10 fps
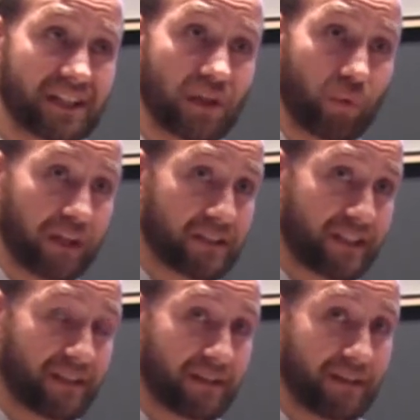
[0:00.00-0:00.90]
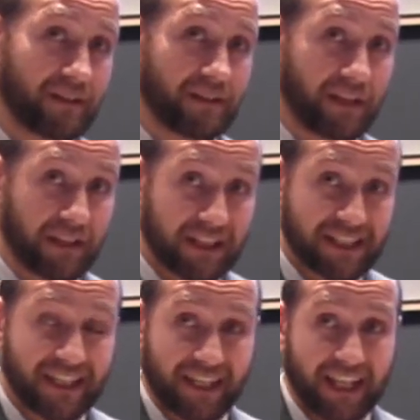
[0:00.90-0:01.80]
he wills it, unless
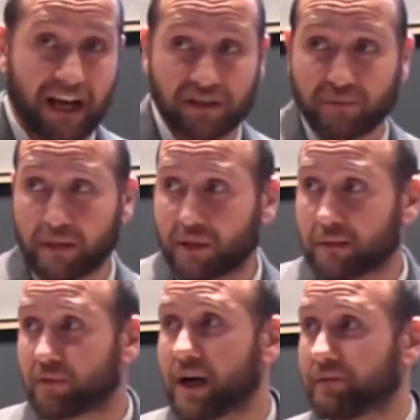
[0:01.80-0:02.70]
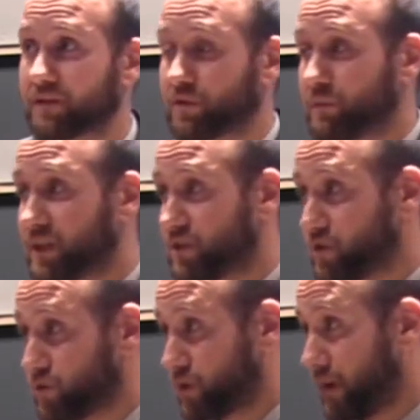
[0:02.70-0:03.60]
he allows maybe a prophet or a
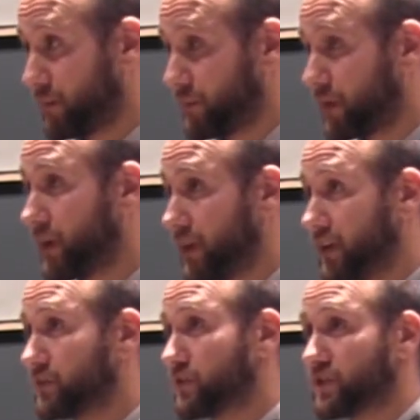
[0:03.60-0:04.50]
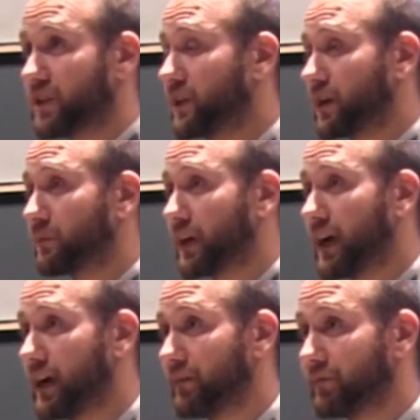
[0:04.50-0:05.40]
messenger to come and intercede on our
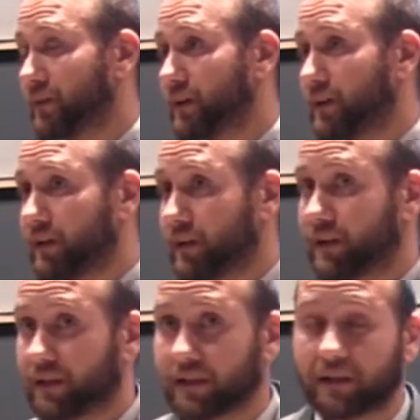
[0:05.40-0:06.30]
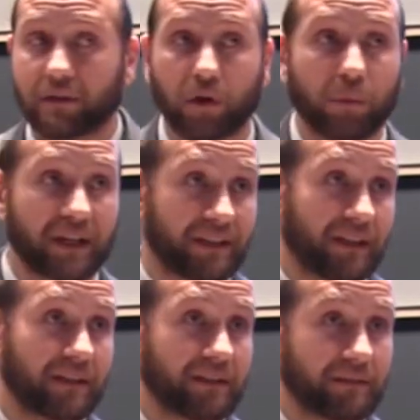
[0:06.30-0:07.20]
behalf. Nobody
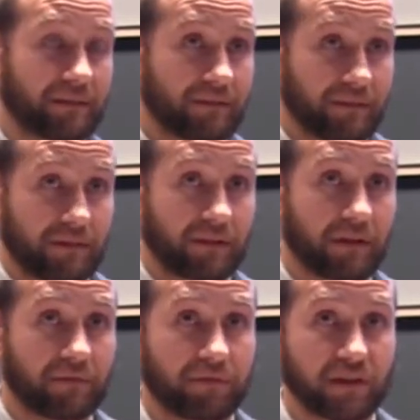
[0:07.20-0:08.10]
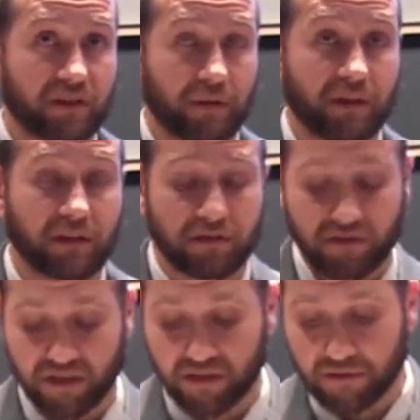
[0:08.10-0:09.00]
can confront him and
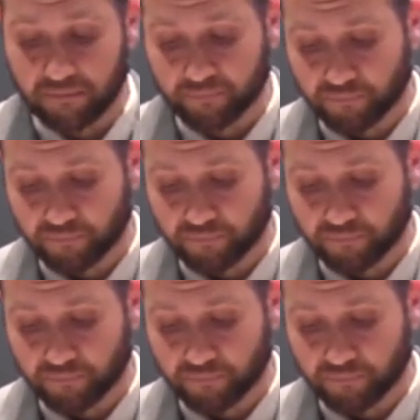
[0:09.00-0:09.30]
intercede.